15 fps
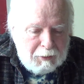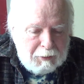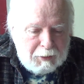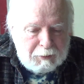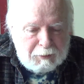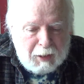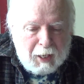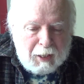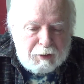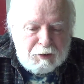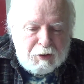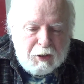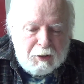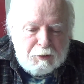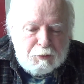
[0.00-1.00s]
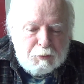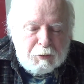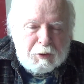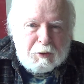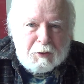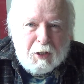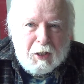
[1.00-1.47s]
their tax cuts,
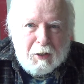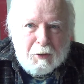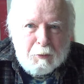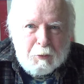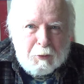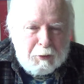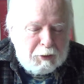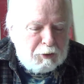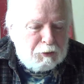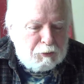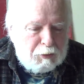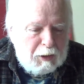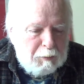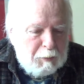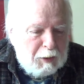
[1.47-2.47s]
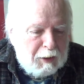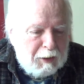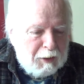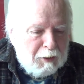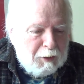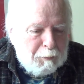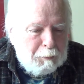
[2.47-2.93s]
which are, were
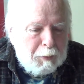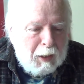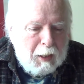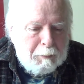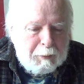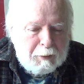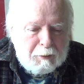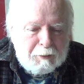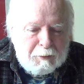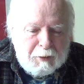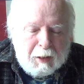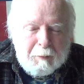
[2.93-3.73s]
extremely unpopular.